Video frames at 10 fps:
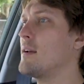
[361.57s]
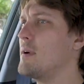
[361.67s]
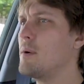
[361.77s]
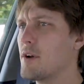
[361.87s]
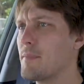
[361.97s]

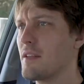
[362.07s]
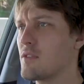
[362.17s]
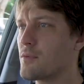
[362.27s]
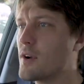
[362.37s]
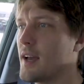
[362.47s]
But what about
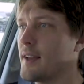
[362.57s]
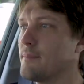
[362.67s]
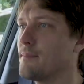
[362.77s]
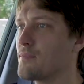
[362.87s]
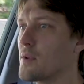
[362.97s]
the ride?
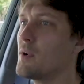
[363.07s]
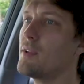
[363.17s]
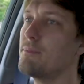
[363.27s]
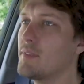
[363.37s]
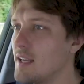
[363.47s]

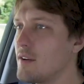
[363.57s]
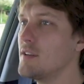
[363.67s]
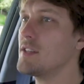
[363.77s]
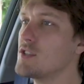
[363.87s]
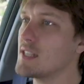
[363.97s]
Well, here in
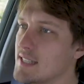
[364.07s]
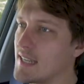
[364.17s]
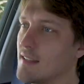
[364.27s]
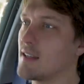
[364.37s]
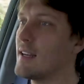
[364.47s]
the
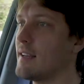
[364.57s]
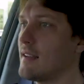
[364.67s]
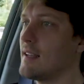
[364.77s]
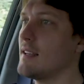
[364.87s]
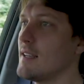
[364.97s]
GT line,
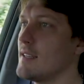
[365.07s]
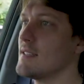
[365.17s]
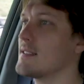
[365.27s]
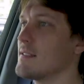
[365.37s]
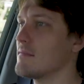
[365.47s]
it
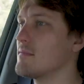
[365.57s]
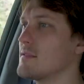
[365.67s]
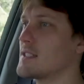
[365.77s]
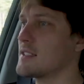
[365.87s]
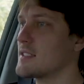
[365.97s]
is
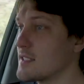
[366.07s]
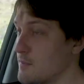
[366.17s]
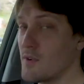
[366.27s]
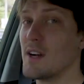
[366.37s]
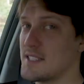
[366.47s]

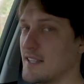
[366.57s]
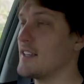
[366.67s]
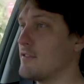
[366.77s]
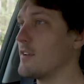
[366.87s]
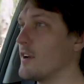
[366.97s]

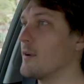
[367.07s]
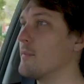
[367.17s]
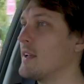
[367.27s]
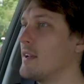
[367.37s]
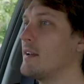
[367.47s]
surprisingly firm.
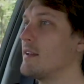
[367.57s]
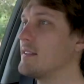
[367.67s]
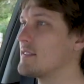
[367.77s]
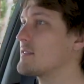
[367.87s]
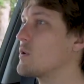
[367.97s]

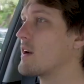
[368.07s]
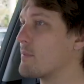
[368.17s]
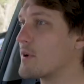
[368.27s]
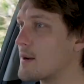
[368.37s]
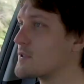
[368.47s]
It's quite
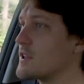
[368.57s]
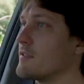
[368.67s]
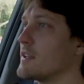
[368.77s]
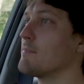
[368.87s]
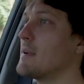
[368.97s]
abrupt
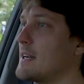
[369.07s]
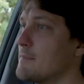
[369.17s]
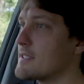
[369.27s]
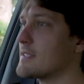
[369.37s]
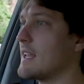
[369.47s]
over
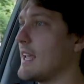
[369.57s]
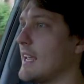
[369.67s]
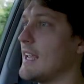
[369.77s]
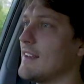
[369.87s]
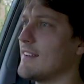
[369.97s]
bumps,
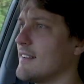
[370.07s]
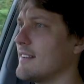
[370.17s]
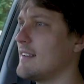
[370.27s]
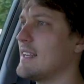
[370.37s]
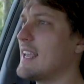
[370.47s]
and
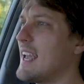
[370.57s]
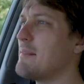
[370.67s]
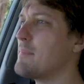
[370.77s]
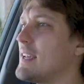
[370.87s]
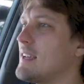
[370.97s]
it
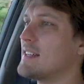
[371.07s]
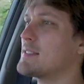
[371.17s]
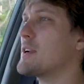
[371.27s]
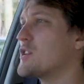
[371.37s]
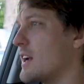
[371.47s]
can be
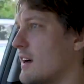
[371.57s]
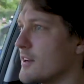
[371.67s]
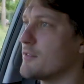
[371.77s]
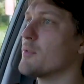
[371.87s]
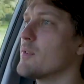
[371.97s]
especially hard
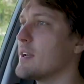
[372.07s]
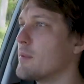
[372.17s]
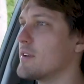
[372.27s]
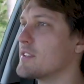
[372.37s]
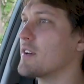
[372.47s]
over the rear
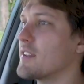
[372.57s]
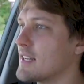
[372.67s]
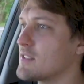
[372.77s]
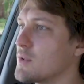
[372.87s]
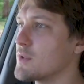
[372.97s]
where it's got
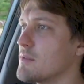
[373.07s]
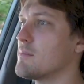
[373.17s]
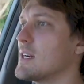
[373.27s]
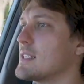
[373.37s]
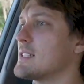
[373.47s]
that torsion
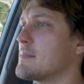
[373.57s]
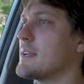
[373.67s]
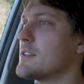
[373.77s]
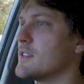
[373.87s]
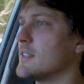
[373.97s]
bar
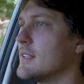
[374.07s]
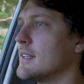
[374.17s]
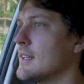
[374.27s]
suspension.